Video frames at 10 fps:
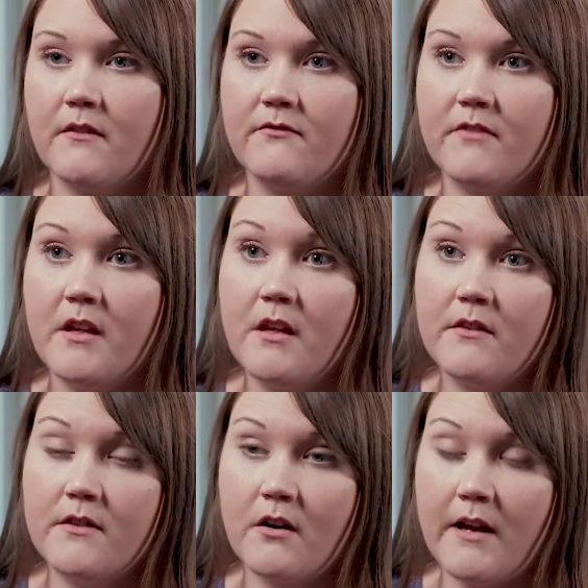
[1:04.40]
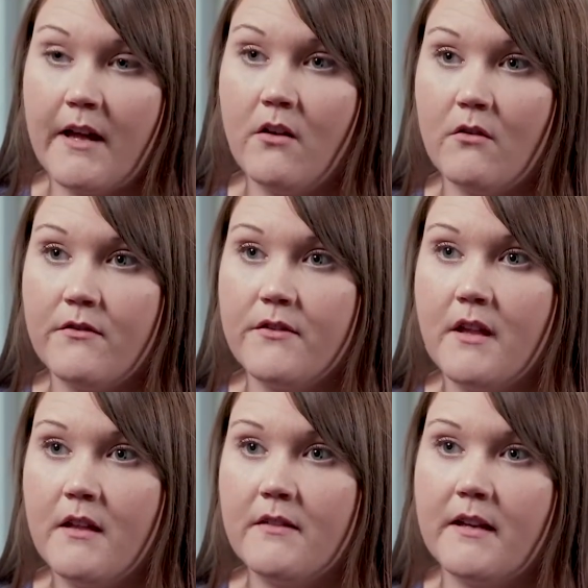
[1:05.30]
of their health
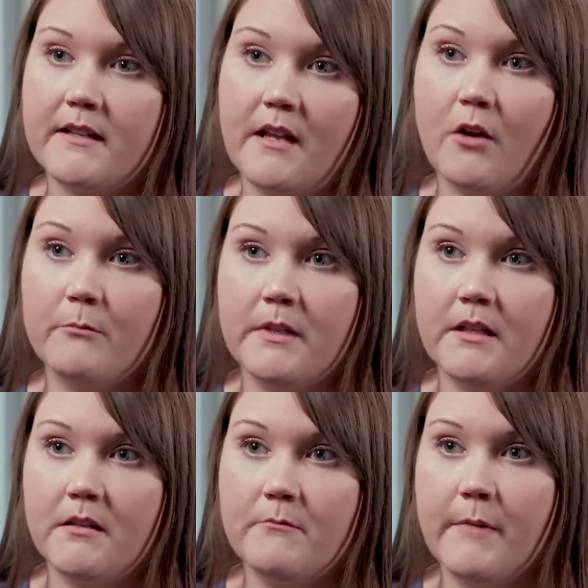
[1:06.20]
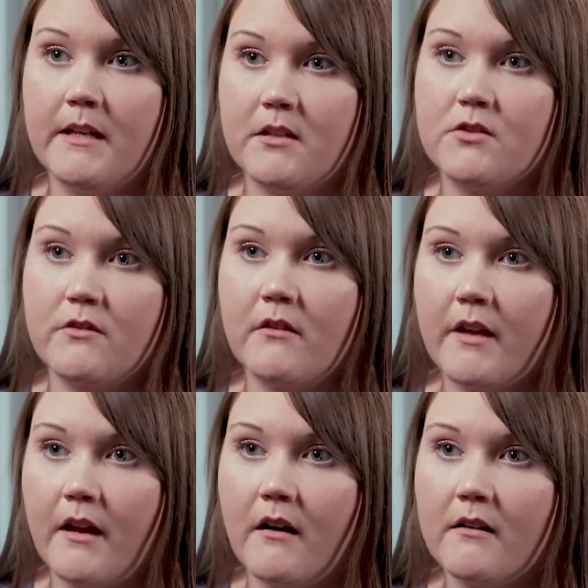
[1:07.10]
that can help me manage their
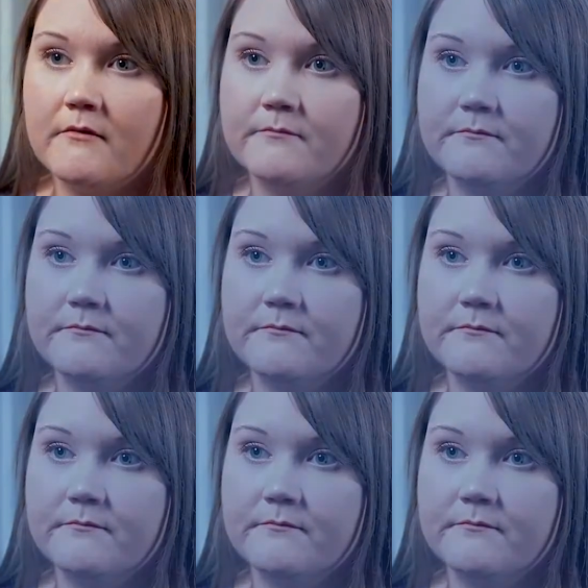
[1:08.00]
care.